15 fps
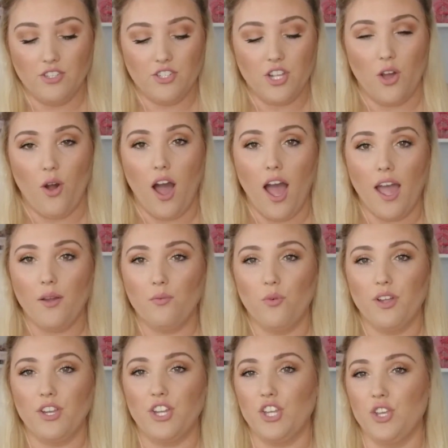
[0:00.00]
So I
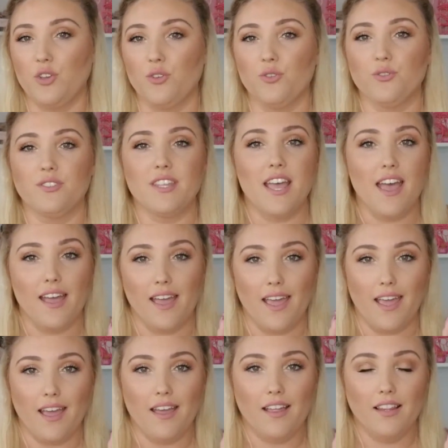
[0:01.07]
wouldn't use
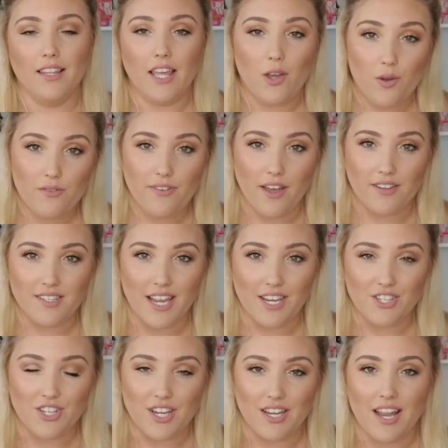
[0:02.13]
a liquid
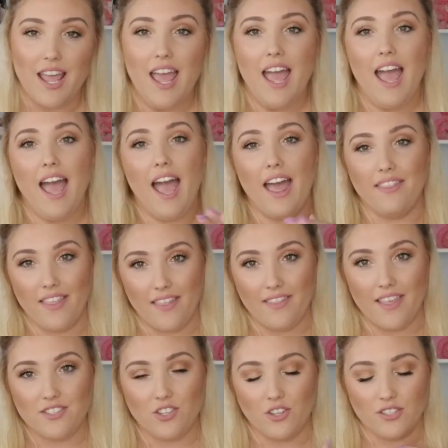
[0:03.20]
foundation and then
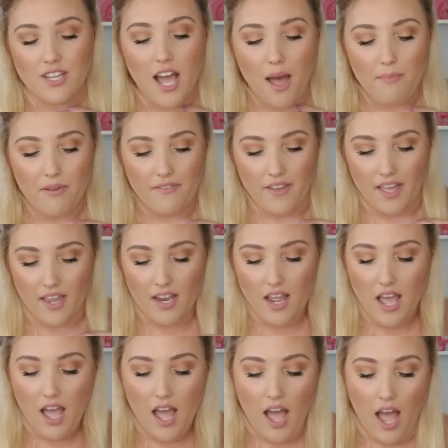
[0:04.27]
this on top of it.
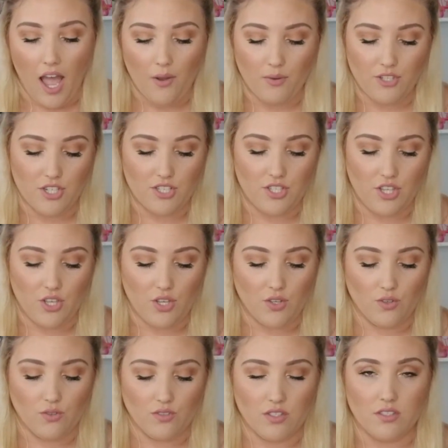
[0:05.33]
I would just
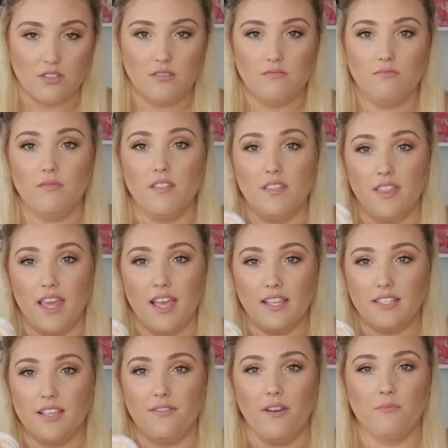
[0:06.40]
use
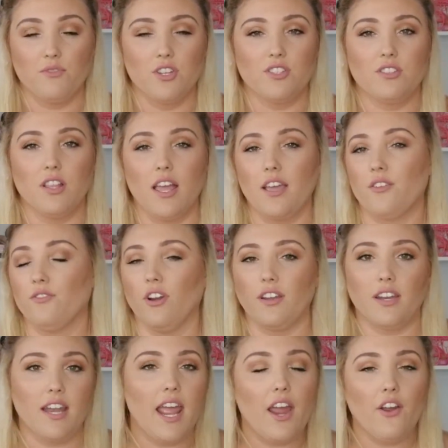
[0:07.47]
this if I'm just like
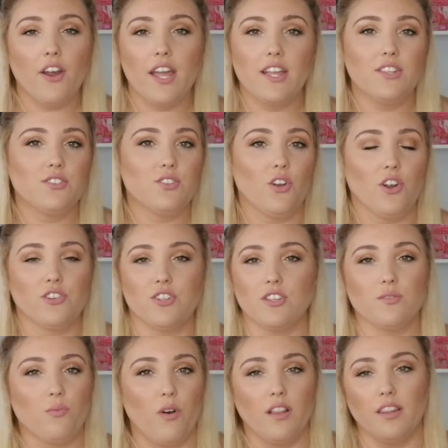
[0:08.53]
running errands or
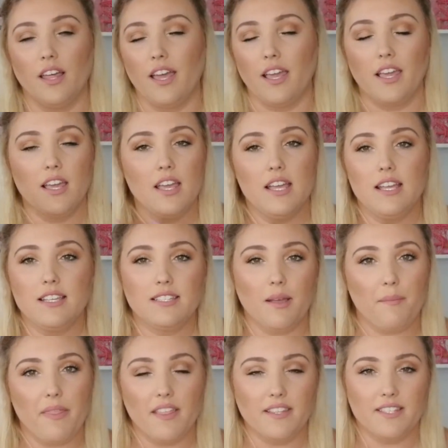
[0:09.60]
just want like
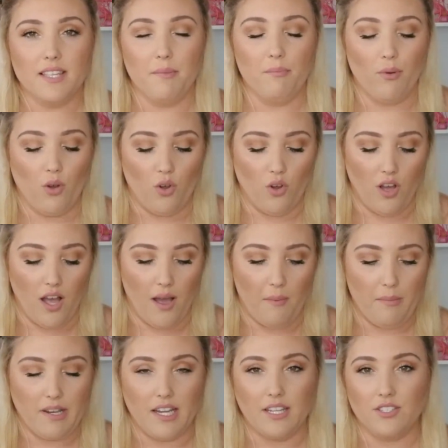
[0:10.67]
something simple,
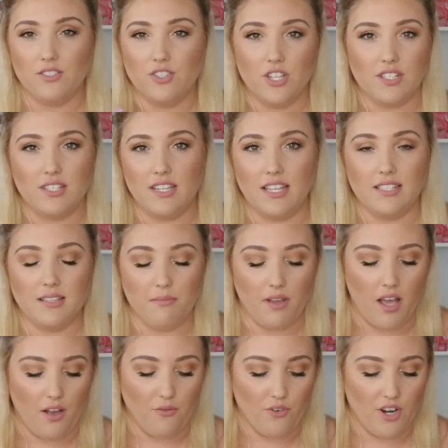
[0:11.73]
but I just need some
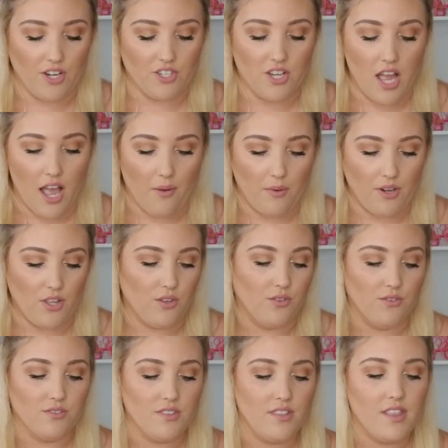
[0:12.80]
coverage. I would
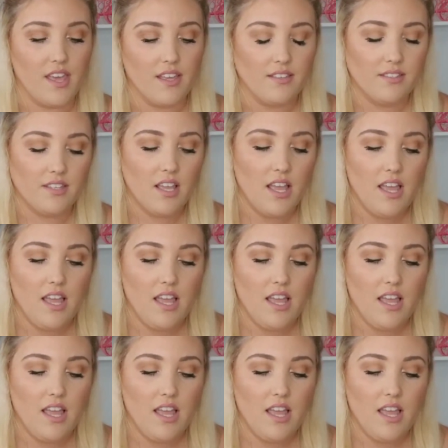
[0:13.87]
use this.